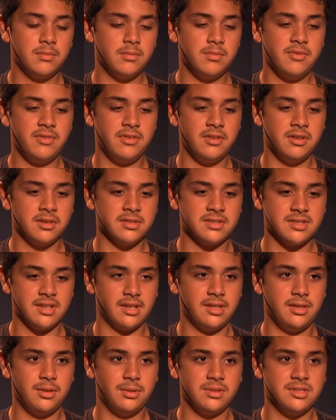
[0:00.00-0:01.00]
Feels
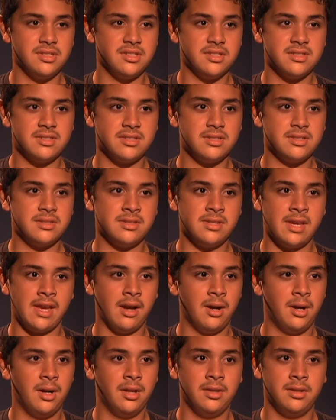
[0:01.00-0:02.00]
like you can just
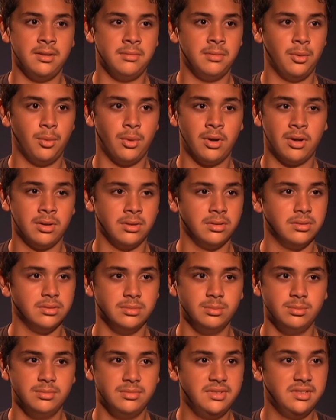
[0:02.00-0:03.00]
take on the
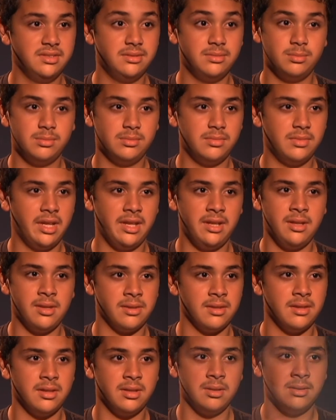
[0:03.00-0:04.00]
world.
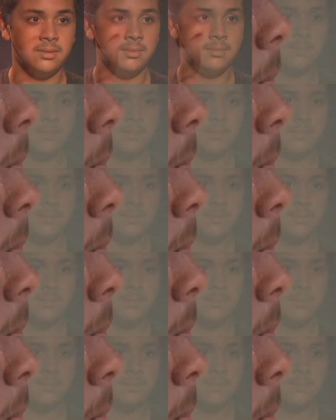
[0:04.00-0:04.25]
Anything.